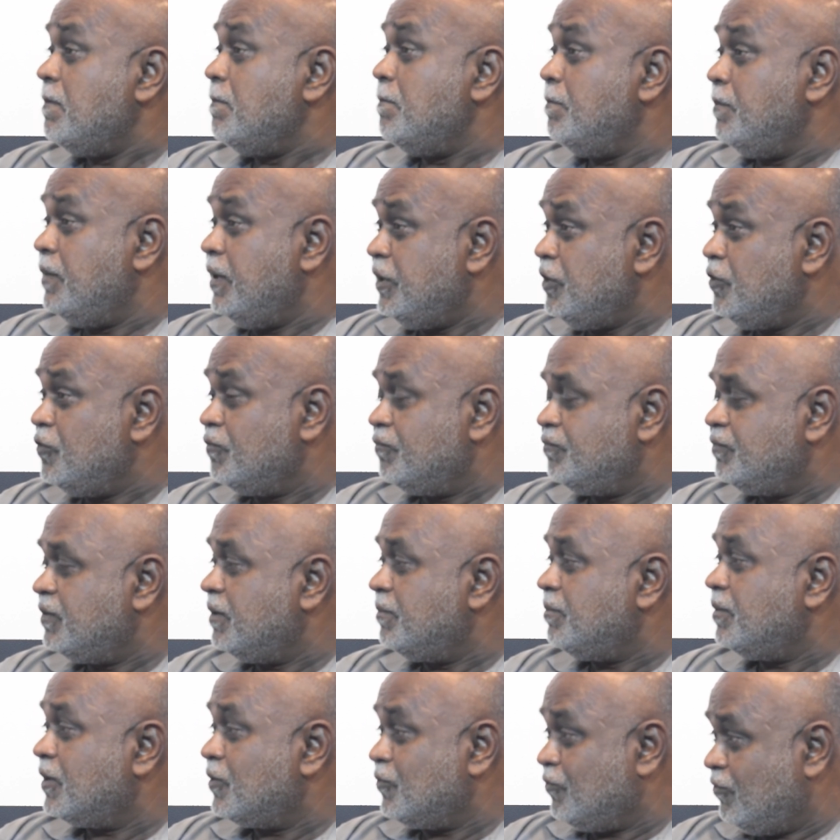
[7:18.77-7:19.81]
Many of
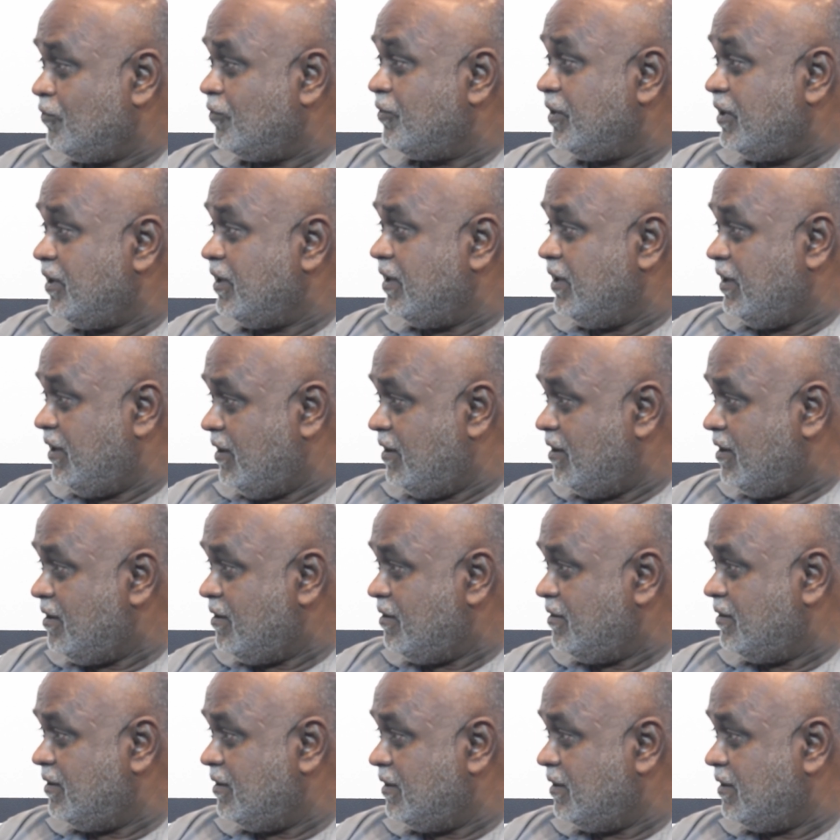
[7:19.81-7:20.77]
them are already here,